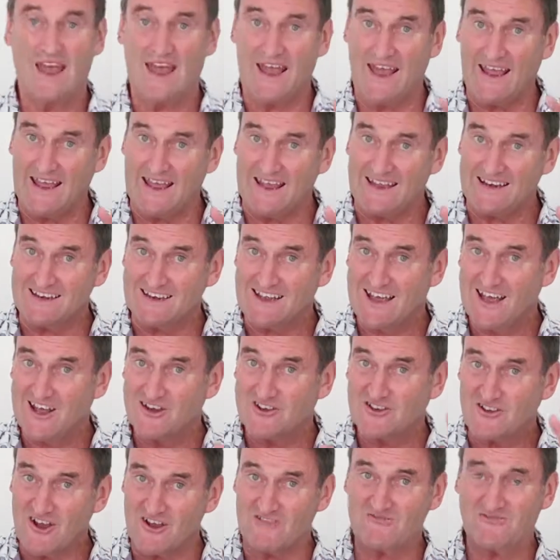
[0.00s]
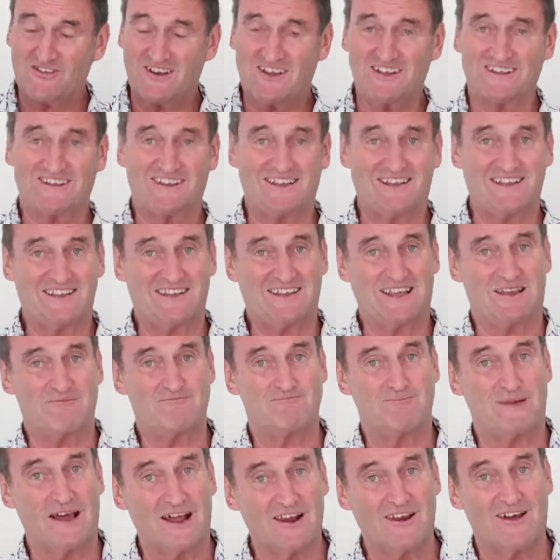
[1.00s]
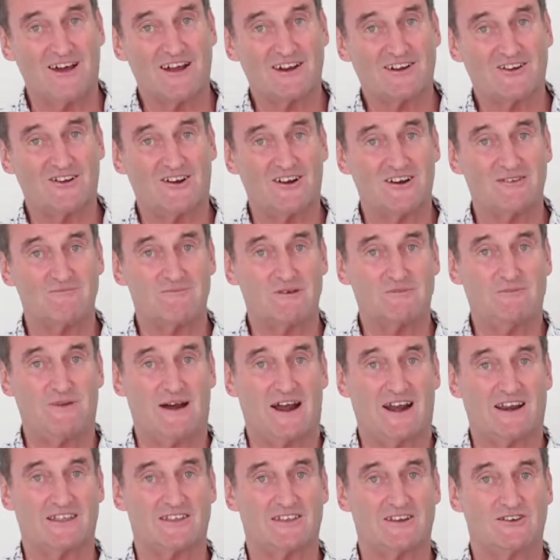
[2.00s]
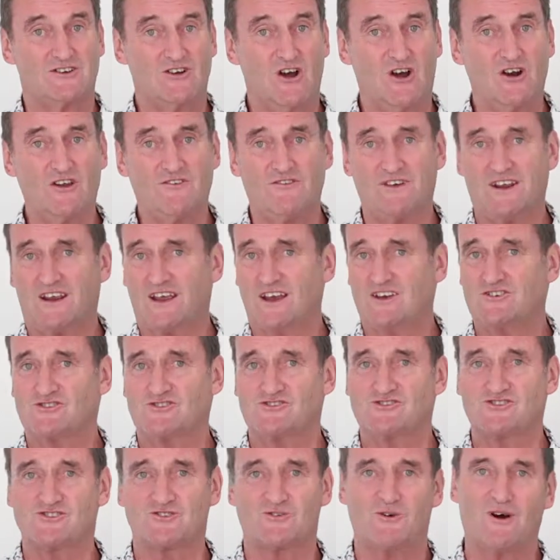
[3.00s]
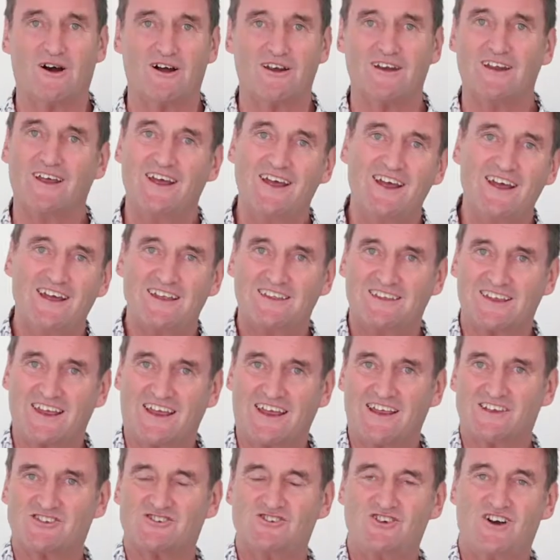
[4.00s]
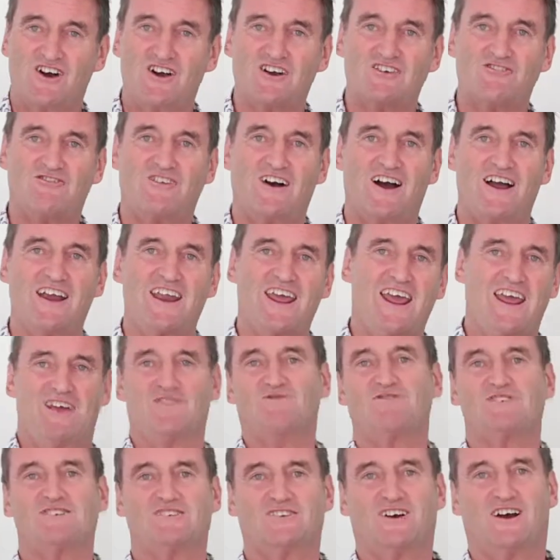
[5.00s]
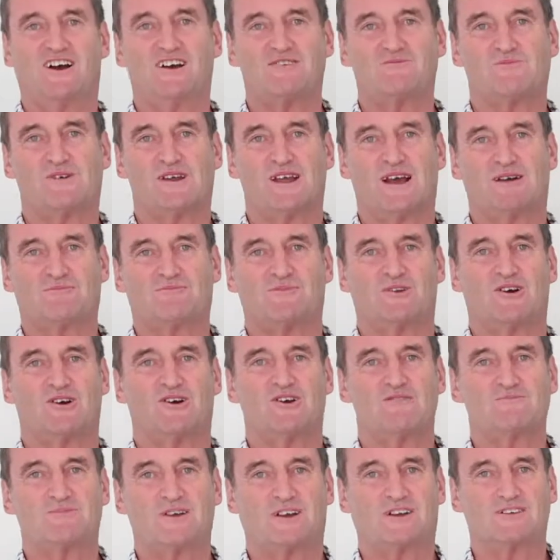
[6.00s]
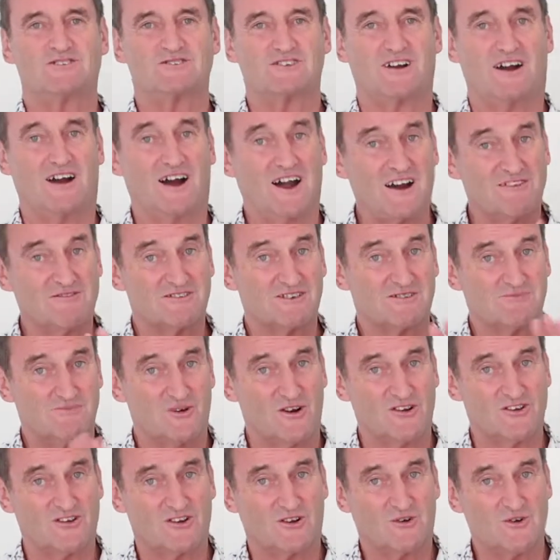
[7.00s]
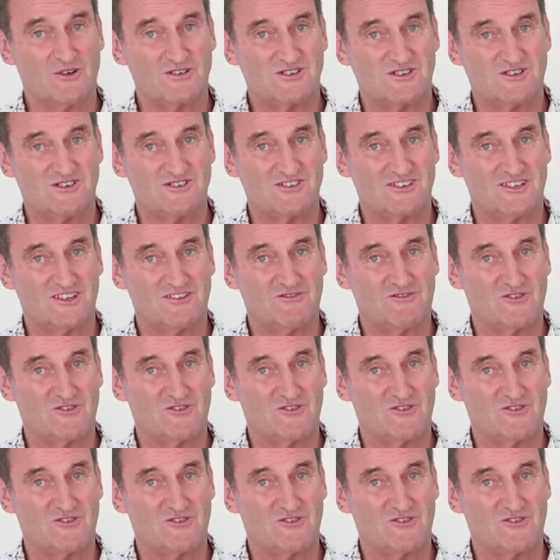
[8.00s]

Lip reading: And Don't forget to hit that bell icon and be part of the notification squad that gets notified every time we upload, because I respond to questions in the